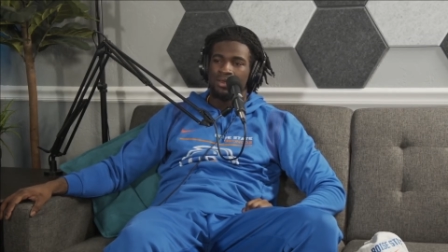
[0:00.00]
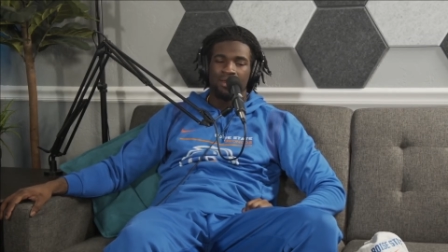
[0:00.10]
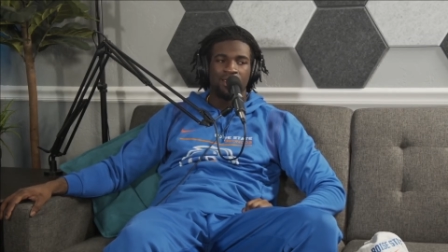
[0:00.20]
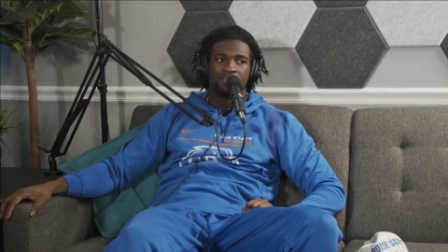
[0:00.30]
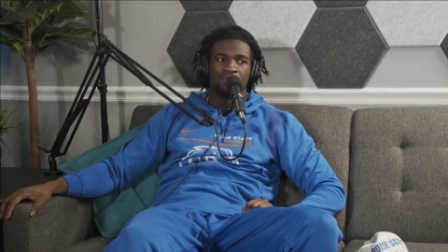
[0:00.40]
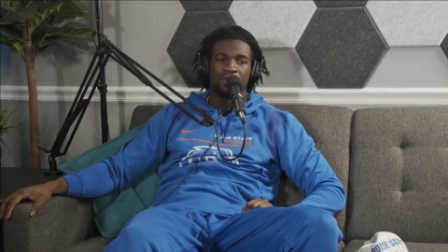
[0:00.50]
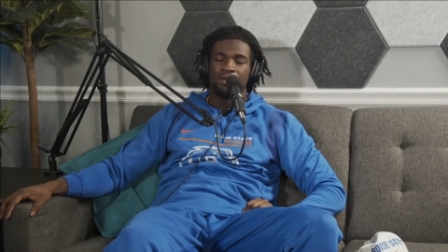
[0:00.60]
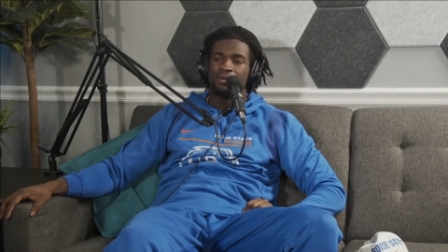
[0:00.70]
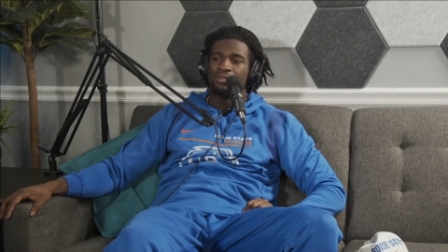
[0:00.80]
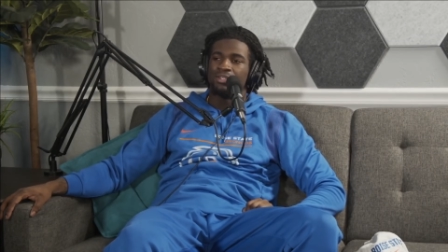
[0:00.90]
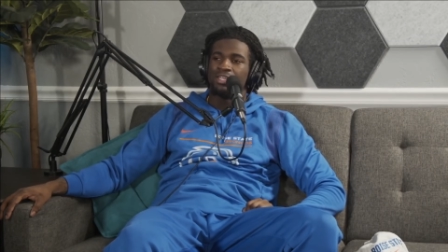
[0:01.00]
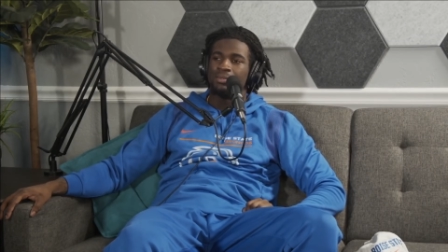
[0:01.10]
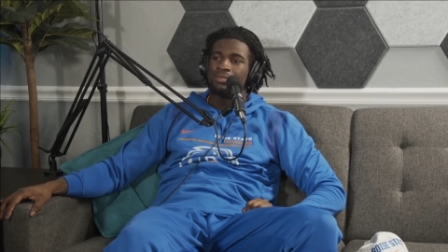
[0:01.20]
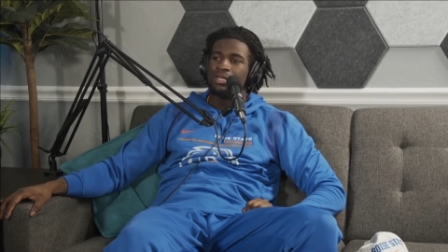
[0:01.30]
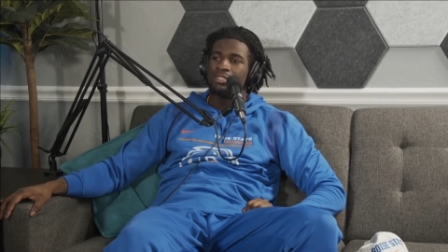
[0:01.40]
Each player on the
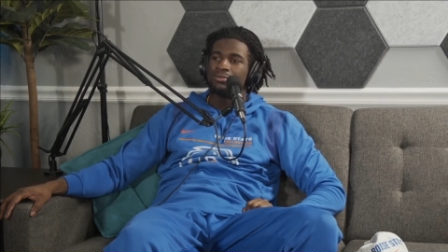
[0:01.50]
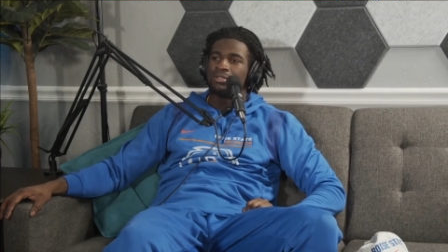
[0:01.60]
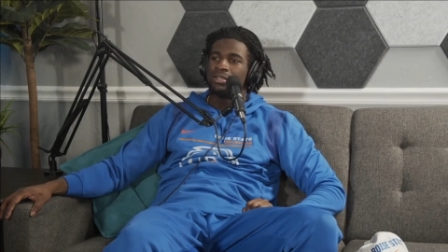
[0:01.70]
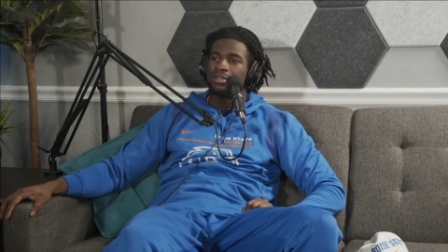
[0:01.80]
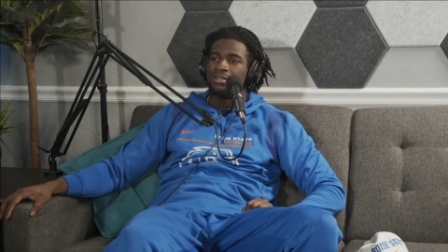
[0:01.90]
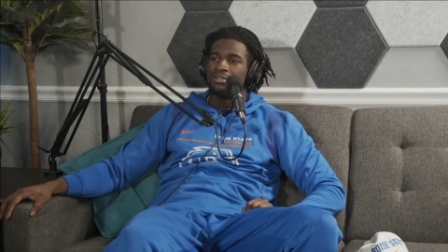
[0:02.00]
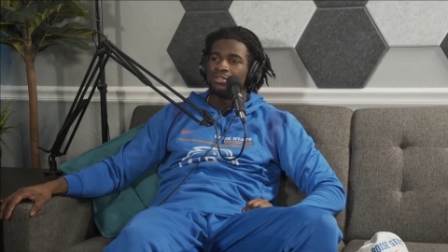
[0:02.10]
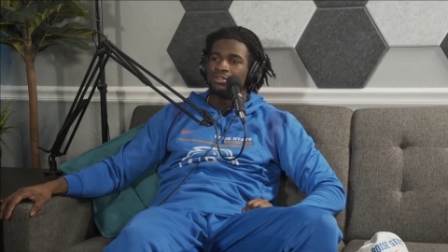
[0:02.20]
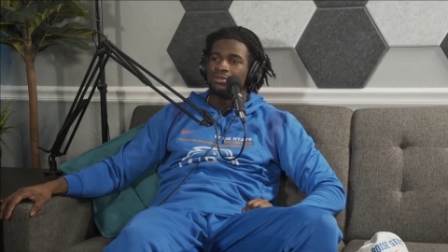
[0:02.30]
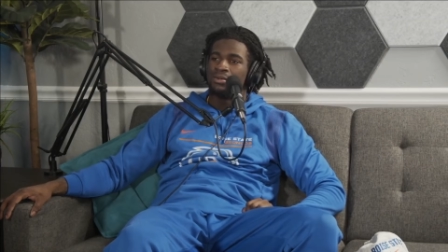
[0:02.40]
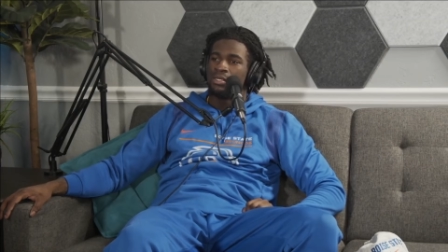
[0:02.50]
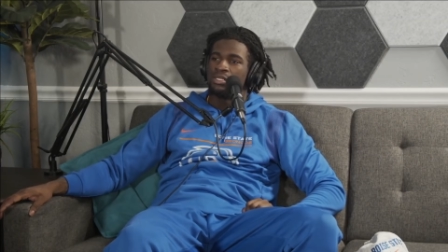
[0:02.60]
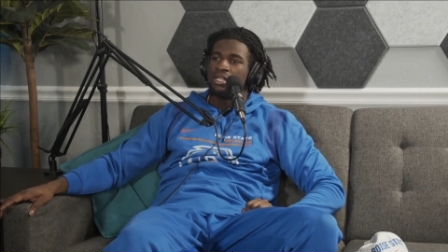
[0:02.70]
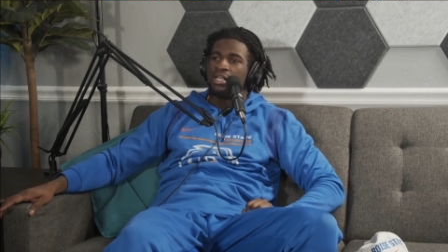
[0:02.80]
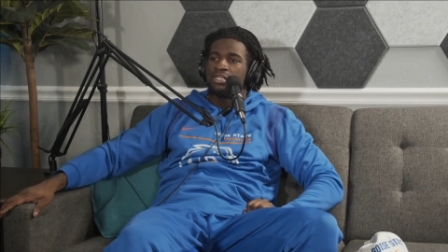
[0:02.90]
team does what they need to do.
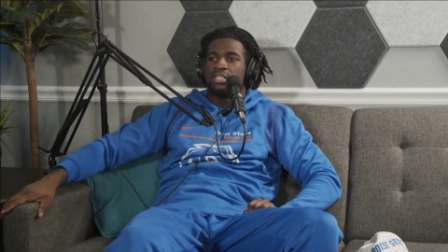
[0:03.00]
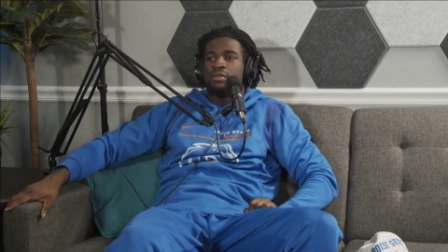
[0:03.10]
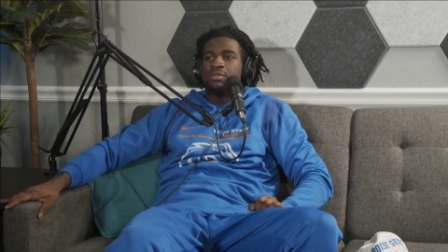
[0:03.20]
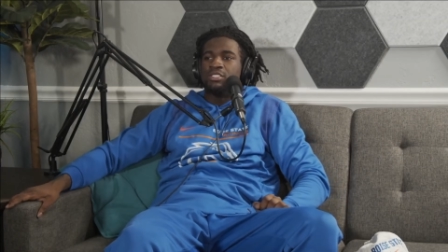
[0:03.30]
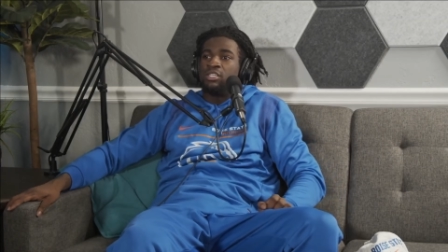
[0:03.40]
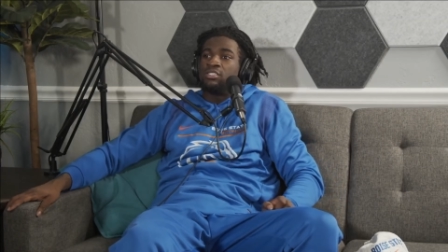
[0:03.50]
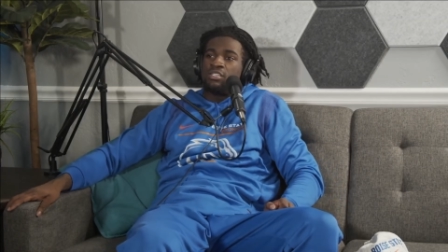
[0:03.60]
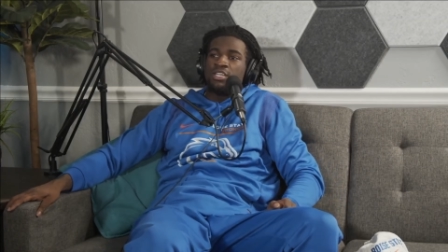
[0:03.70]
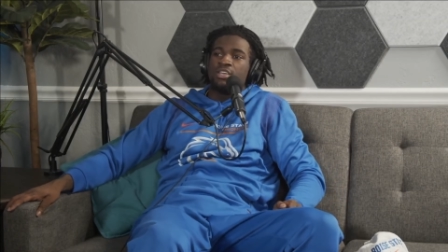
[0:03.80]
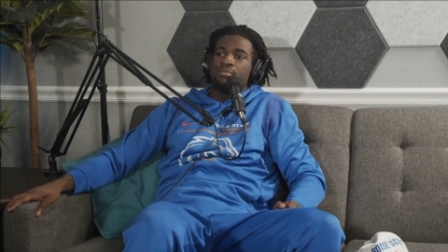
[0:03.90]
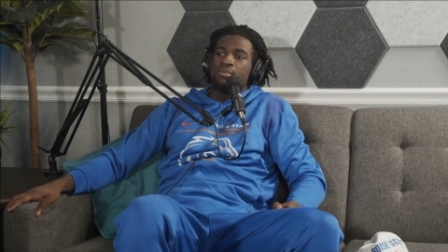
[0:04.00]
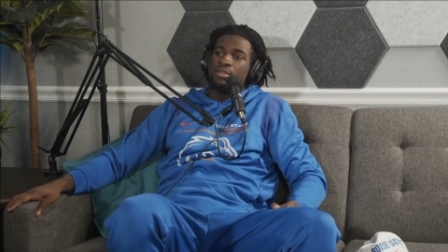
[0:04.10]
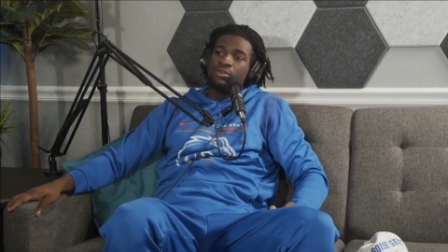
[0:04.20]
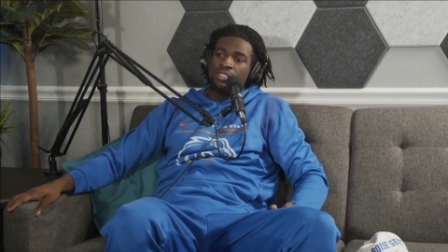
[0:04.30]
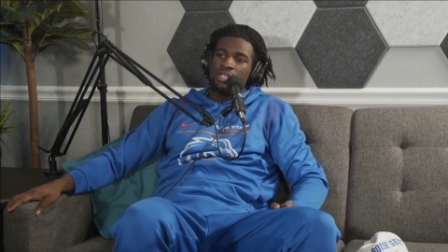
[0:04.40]
Like, that team is just a team.
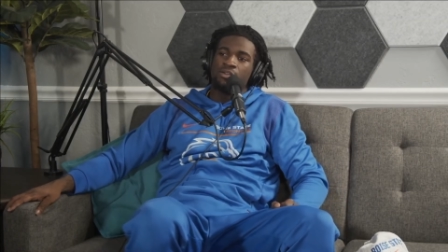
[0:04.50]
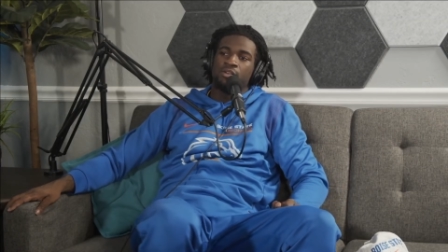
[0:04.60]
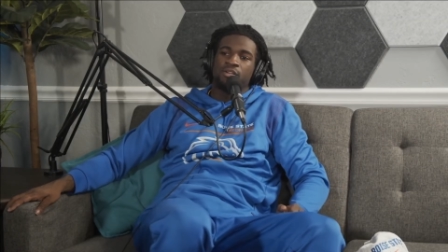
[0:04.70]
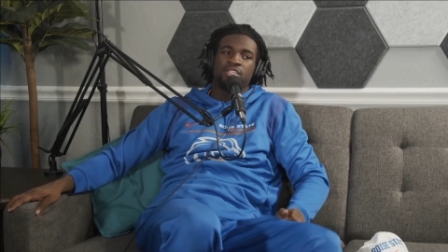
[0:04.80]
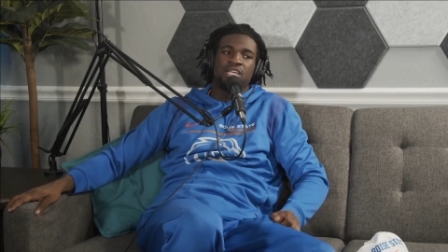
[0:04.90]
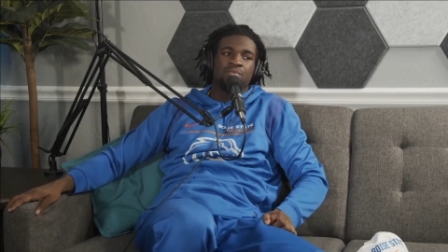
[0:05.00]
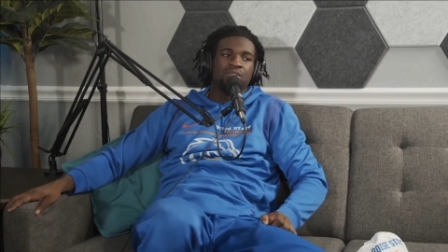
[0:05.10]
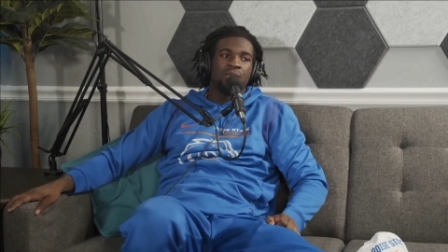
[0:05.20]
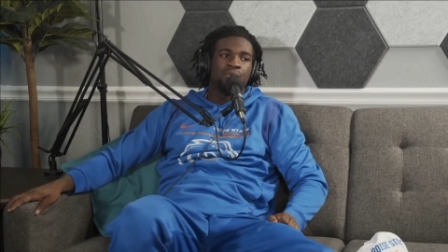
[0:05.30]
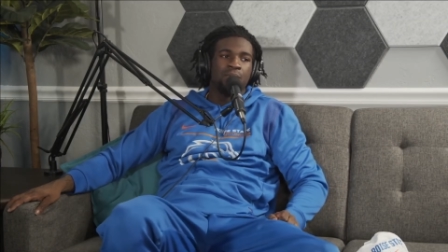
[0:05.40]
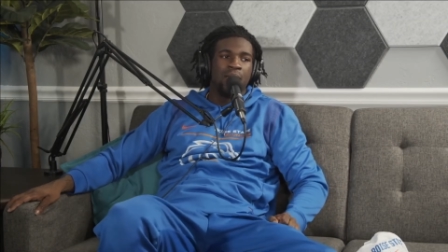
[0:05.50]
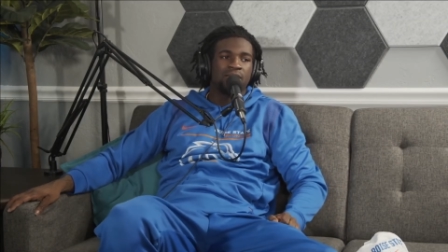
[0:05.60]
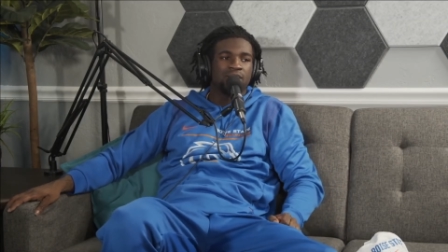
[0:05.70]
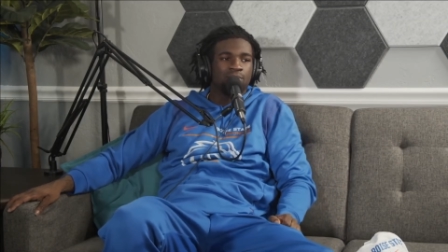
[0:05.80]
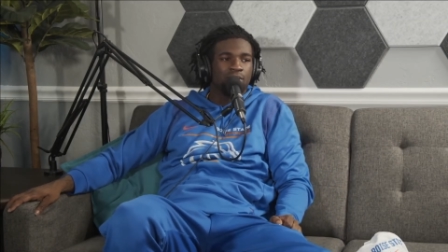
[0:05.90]
You could tell they're a team when they play
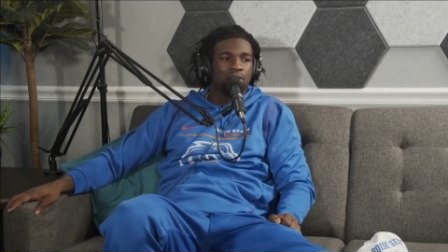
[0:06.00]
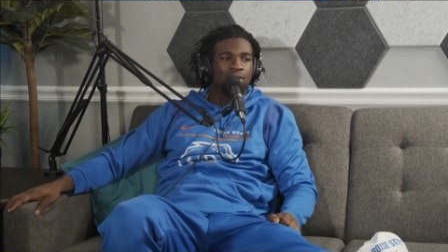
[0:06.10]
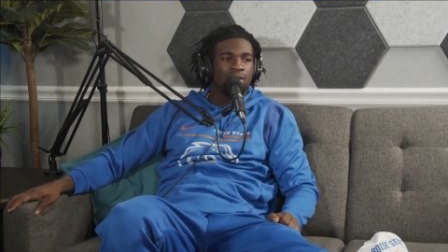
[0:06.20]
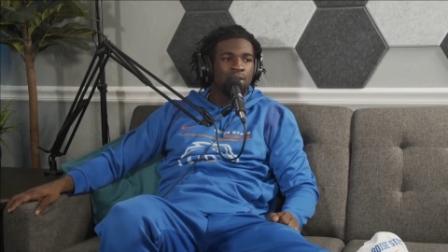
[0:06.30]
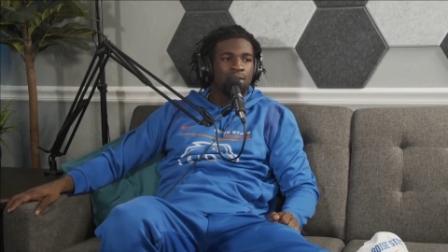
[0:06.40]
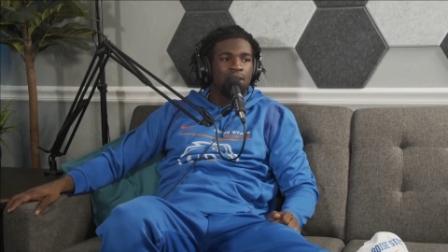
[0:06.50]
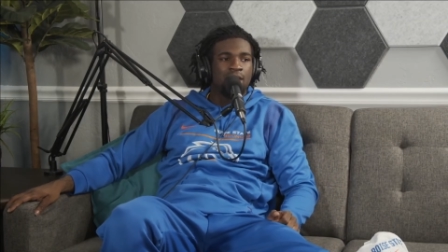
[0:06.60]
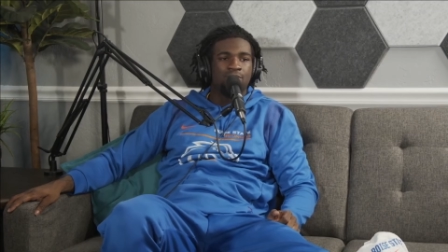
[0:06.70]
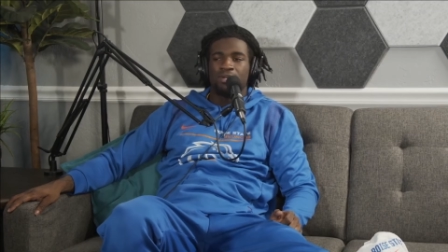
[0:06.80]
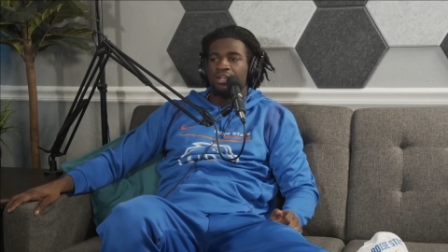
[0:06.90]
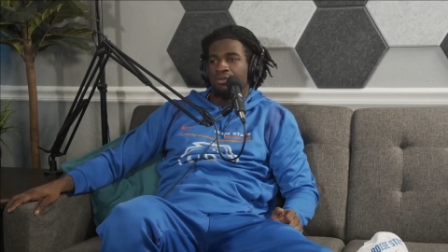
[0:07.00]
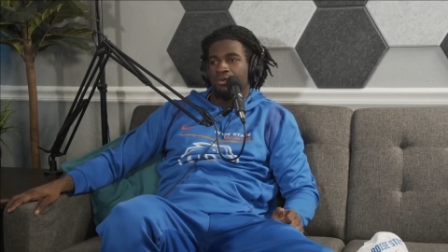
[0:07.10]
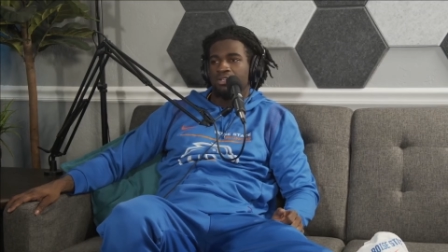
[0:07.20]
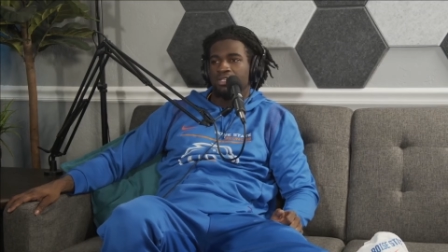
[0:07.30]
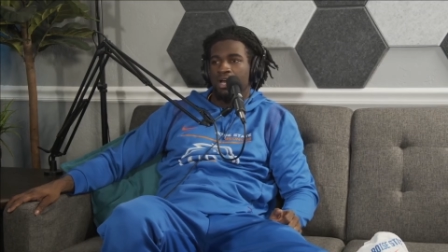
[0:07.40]
basketball. Even when in
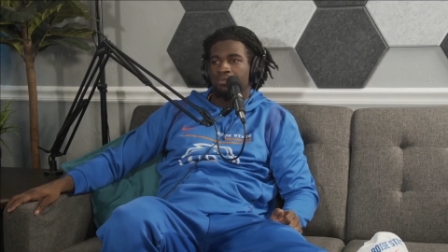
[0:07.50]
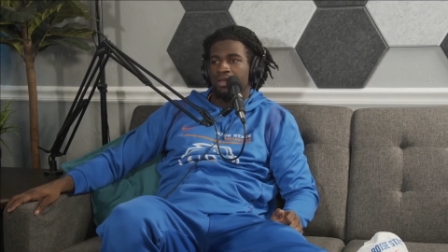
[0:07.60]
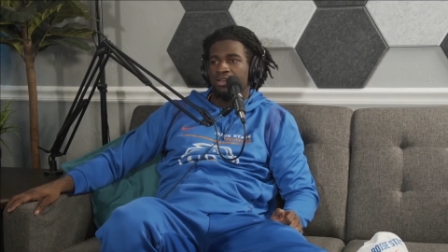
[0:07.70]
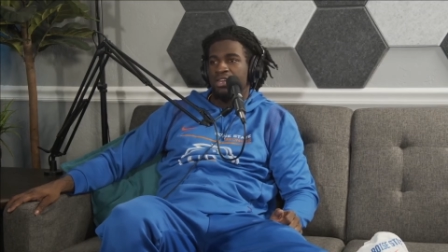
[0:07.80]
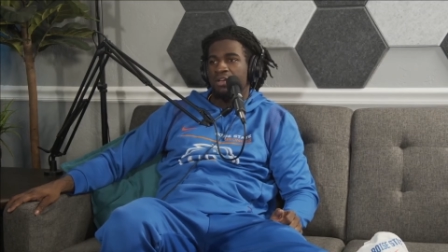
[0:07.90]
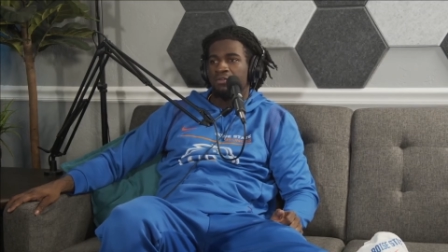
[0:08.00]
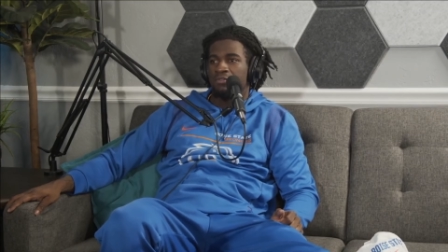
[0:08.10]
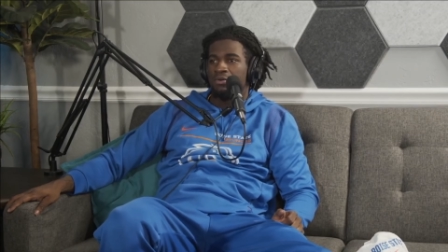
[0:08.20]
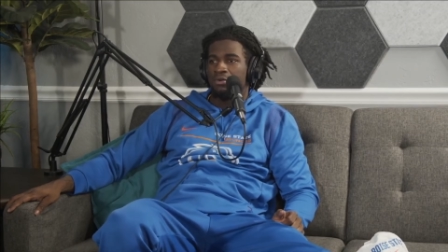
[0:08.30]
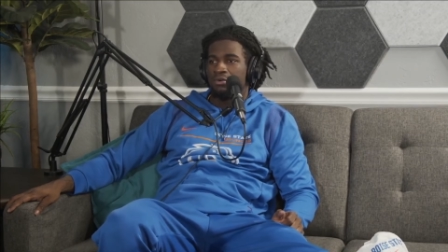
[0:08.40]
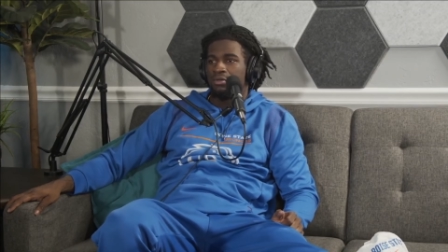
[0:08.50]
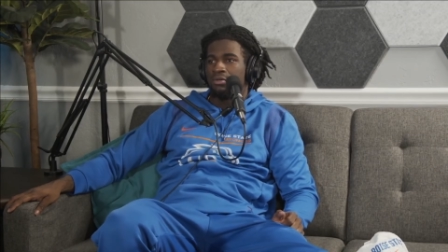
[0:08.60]
crunch time, they never fold.